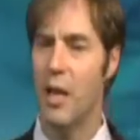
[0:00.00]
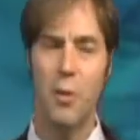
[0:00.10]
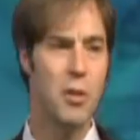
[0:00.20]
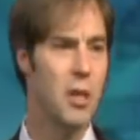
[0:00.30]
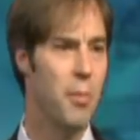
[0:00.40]
and he
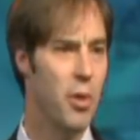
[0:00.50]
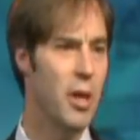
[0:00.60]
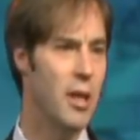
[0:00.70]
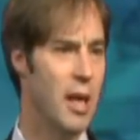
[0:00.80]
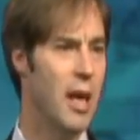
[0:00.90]
was
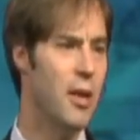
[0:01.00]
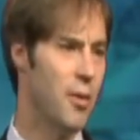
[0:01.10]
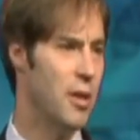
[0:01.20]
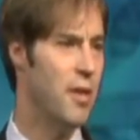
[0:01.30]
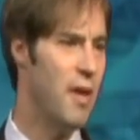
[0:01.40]
completely
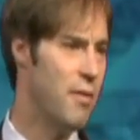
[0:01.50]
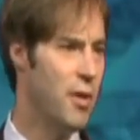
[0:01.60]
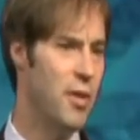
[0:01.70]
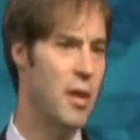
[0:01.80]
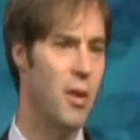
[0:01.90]
ignorant of
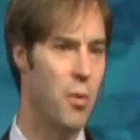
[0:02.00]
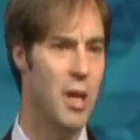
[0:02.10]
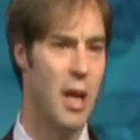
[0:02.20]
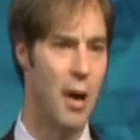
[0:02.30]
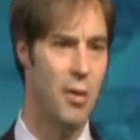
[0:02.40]
everything that
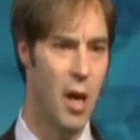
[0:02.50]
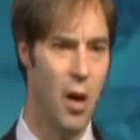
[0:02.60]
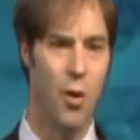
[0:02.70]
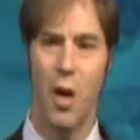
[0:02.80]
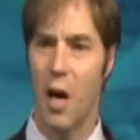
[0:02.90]
we now
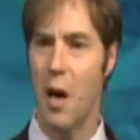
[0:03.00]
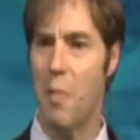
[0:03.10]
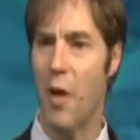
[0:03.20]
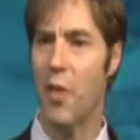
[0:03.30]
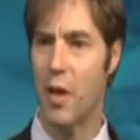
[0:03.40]
know
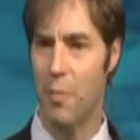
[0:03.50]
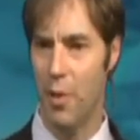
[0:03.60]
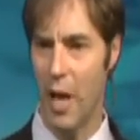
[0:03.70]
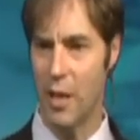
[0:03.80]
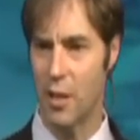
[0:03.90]
about the
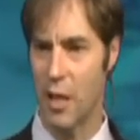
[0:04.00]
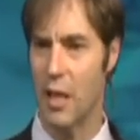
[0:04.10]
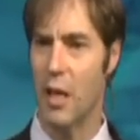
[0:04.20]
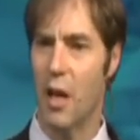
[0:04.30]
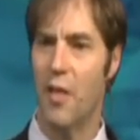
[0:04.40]

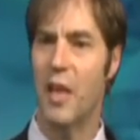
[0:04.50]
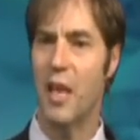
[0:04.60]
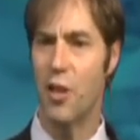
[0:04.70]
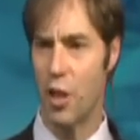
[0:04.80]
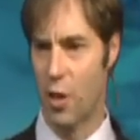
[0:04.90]
complexity, the
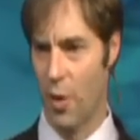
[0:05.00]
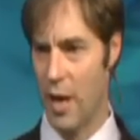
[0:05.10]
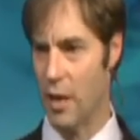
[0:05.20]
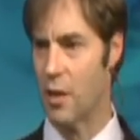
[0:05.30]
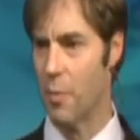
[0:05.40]

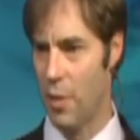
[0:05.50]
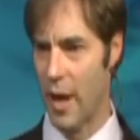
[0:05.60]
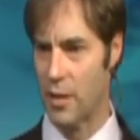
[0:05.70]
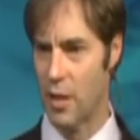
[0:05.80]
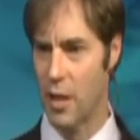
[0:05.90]
integrated
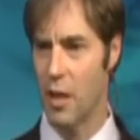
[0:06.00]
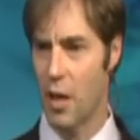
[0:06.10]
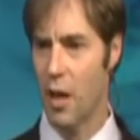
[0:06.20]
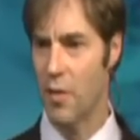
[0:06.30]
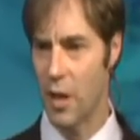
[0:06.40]
complexity
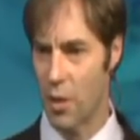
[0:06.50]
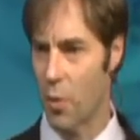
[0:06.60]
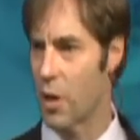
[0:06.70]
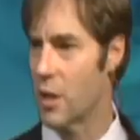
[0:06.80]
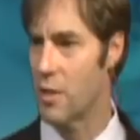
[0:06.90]
of the inner
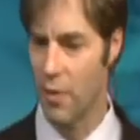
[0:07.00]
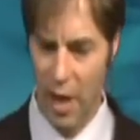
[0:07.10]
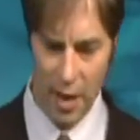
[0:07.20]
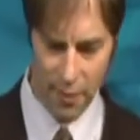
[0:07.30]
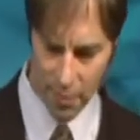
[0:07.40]
workings of
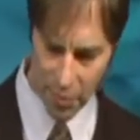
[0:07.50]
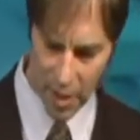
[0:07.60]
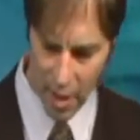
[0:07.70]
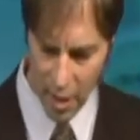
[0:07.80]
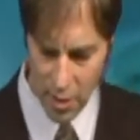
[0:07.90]
life.
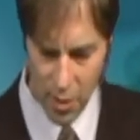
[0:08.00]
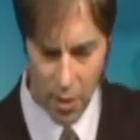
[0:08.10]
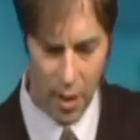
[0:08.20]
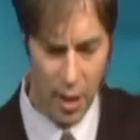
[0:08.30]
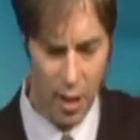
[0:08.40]
So
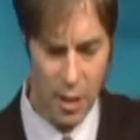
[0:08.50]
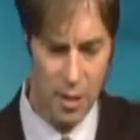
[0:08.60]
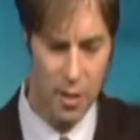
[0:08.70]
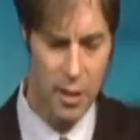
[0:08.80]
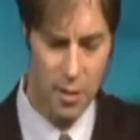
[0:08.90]

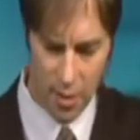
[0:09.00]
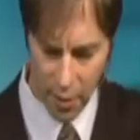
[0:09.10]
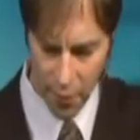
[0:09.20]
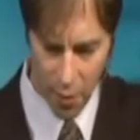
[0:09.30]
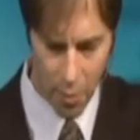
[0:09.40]
let's
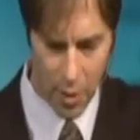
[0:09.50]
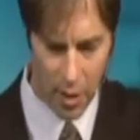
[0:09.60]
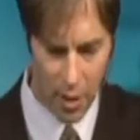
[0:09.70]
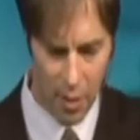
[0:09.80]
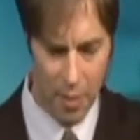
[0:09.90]
look forward a
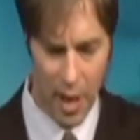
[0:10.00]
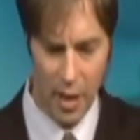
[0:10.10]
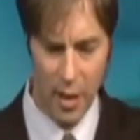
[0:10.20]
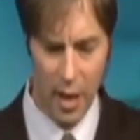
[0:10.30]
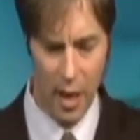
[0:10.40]
little
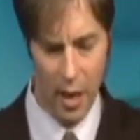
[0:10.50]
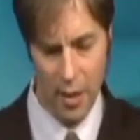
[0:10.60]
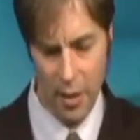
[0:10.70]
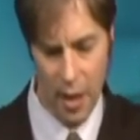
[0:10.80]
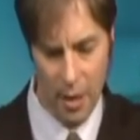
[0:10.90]
bit and